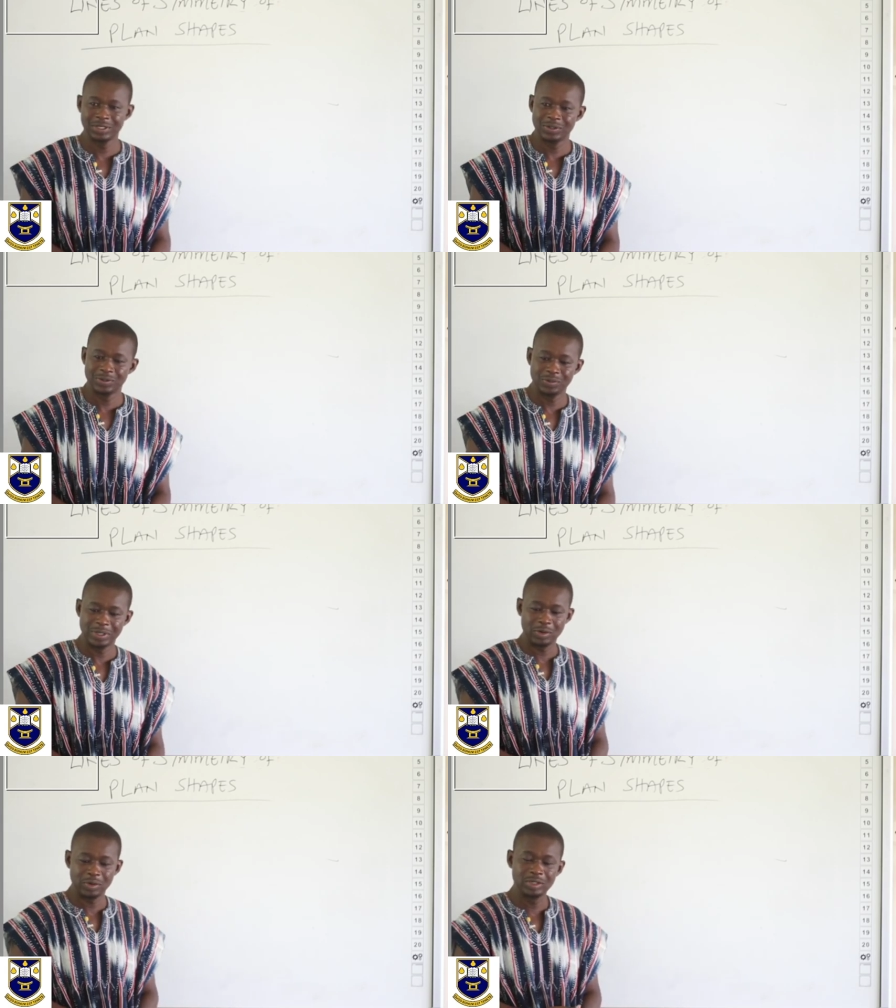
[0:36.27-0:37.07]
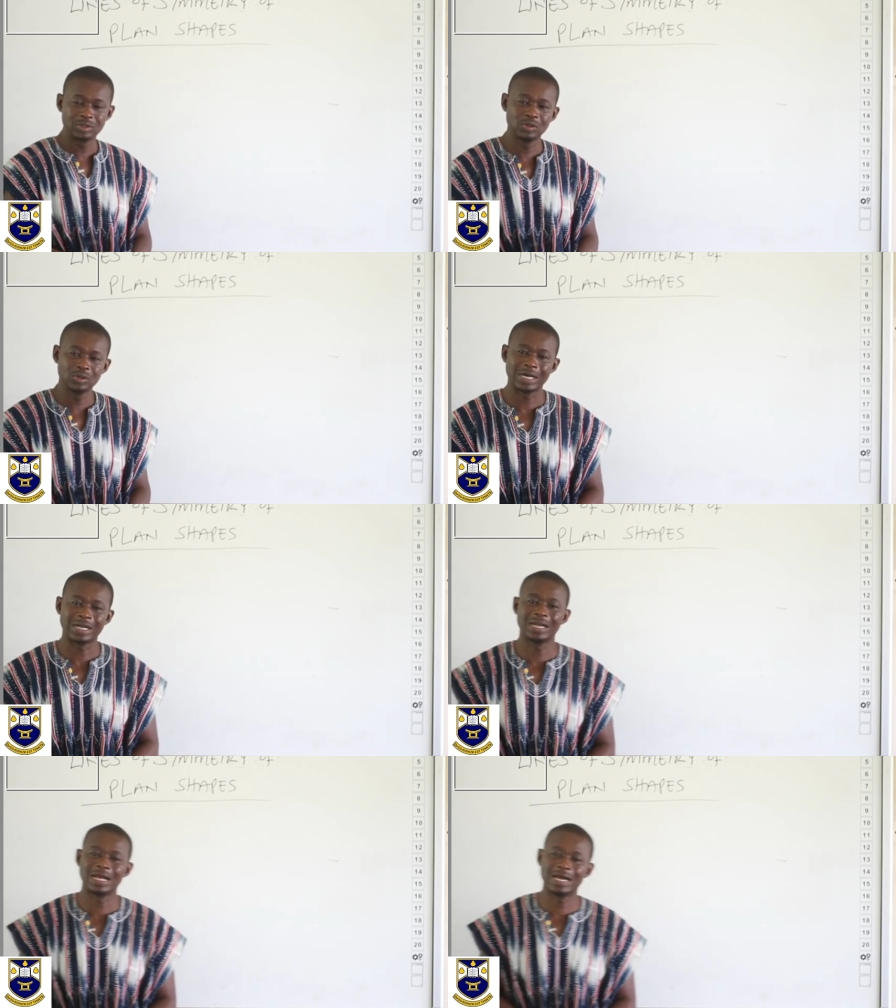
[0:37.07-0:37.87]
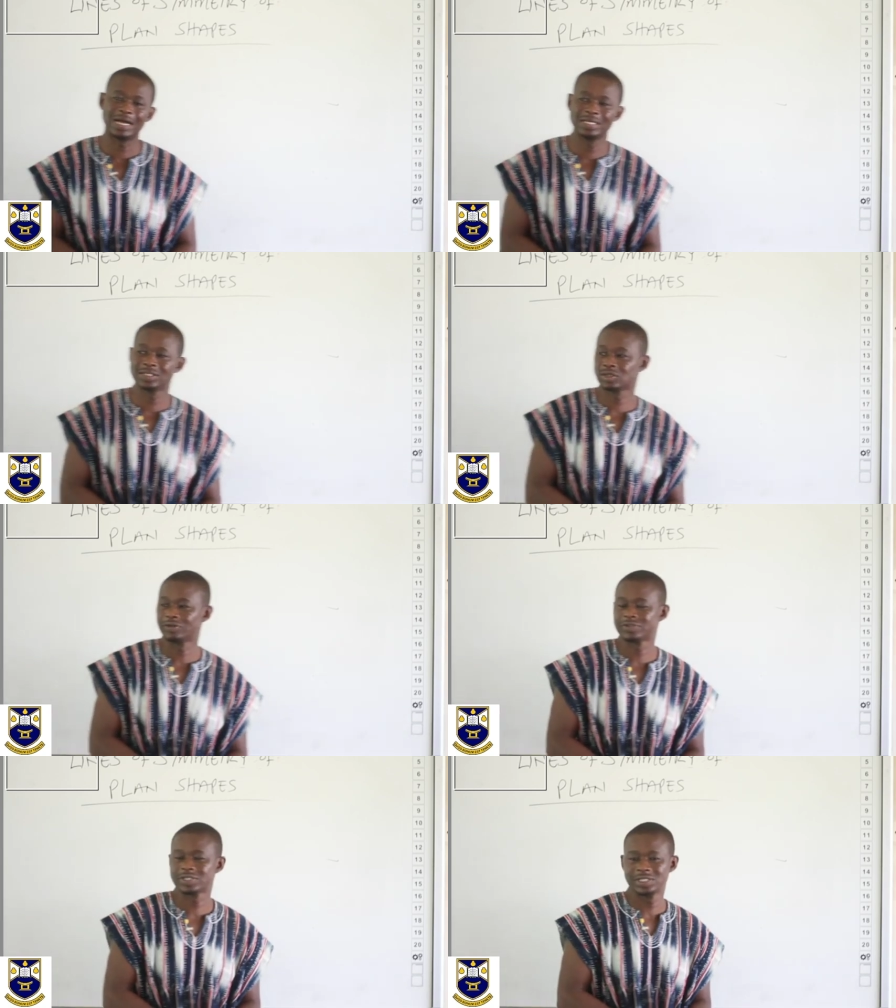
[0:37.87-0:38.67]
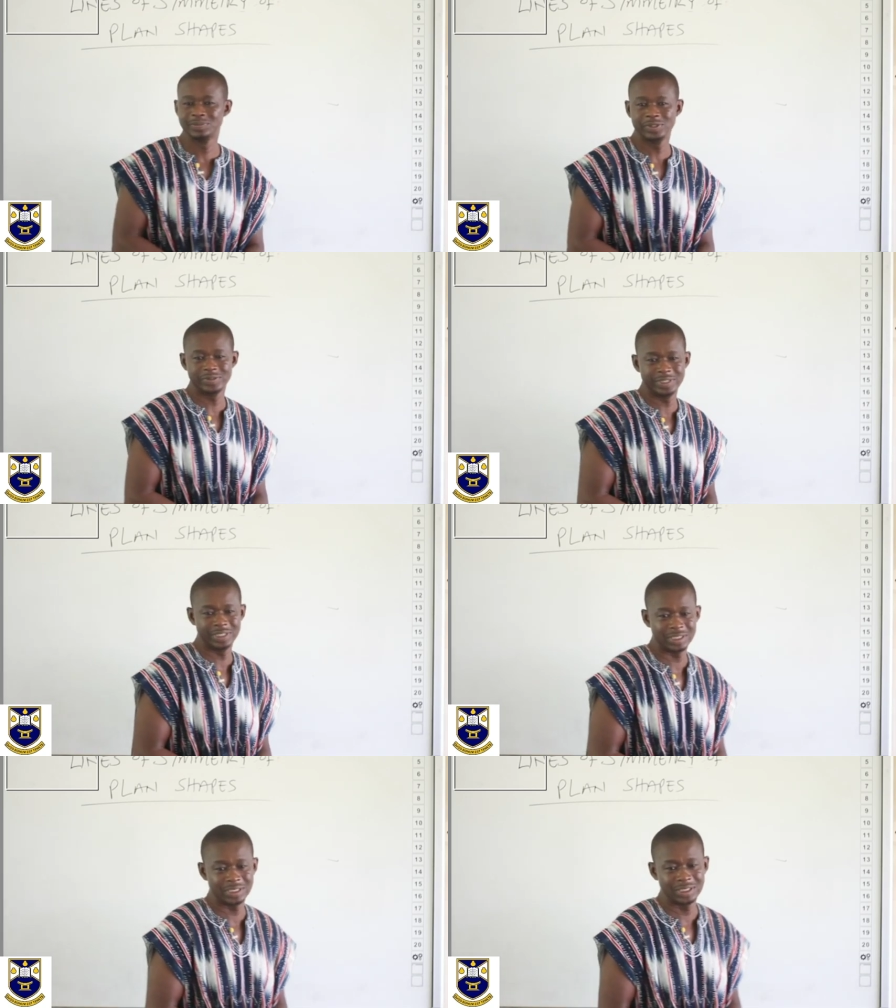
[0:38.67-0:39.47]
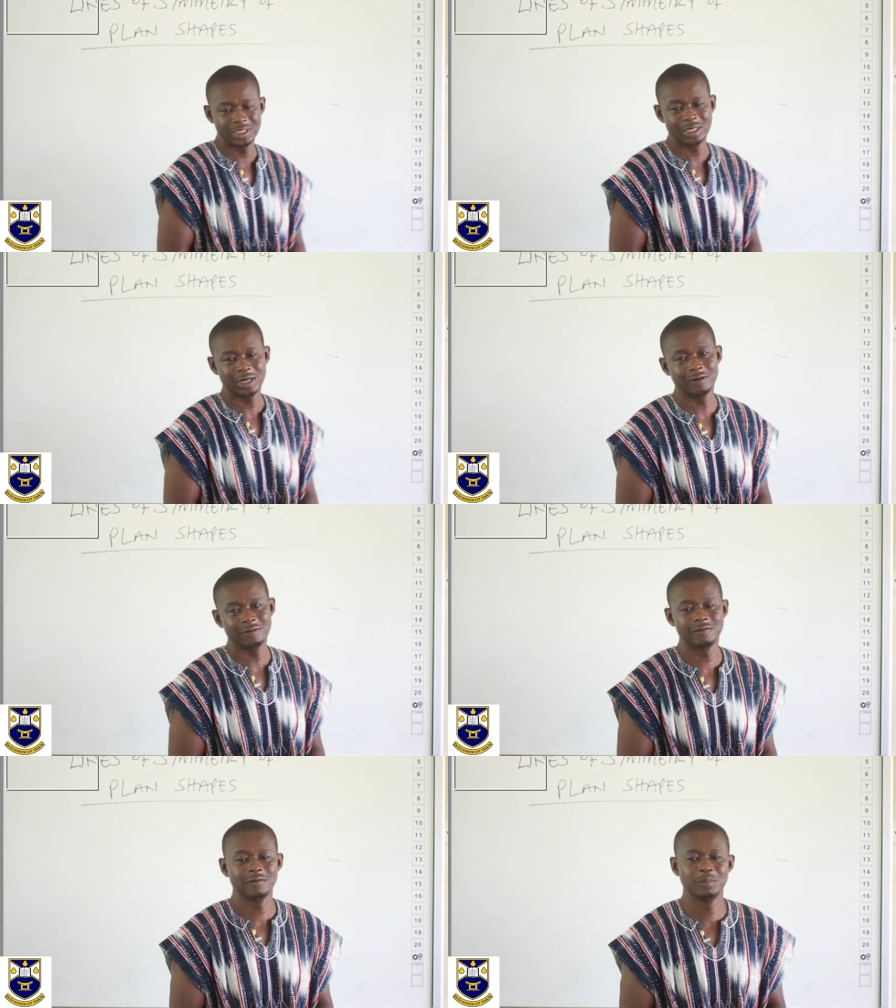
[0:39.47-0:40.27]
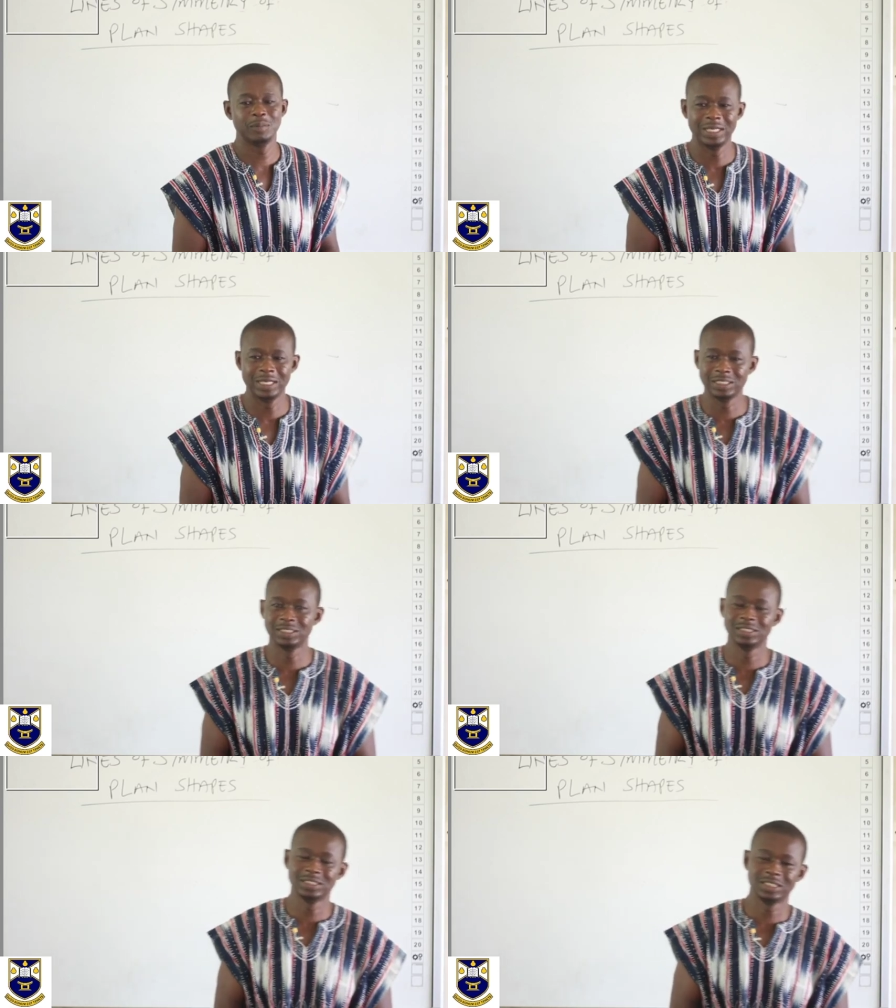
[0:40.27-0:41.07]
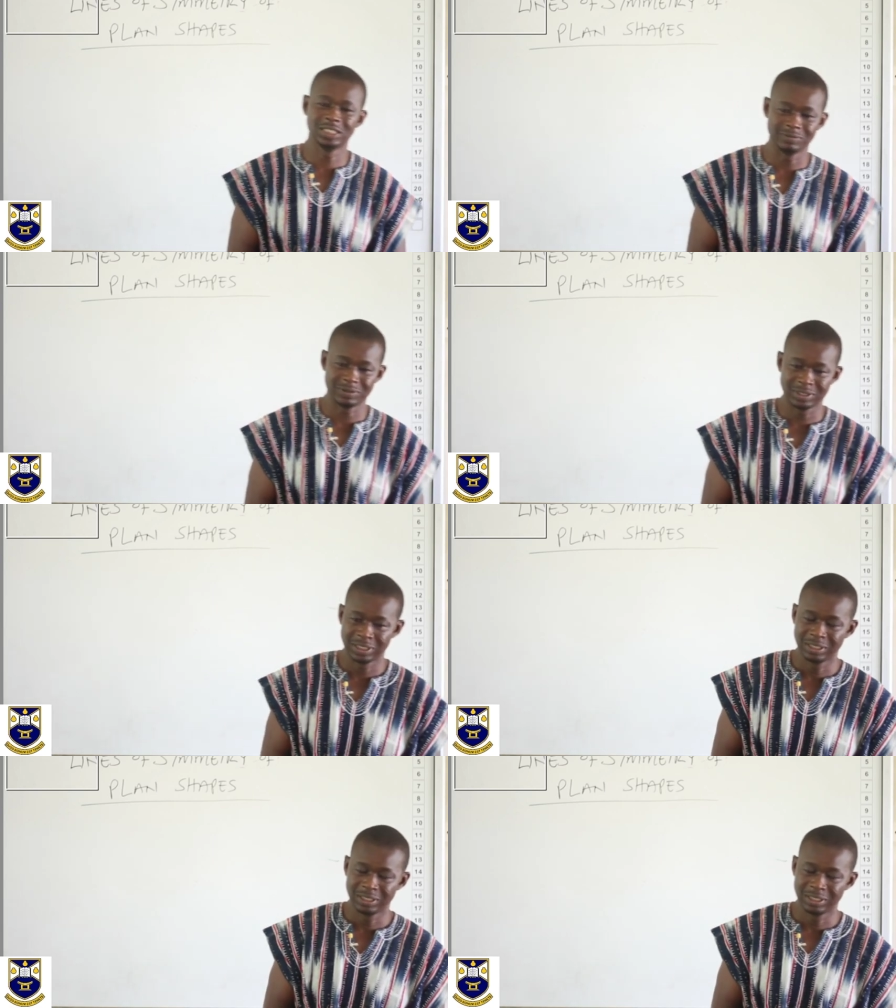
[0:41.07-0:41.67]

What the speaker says: We are going to look at lines of symmetry of plane shapes.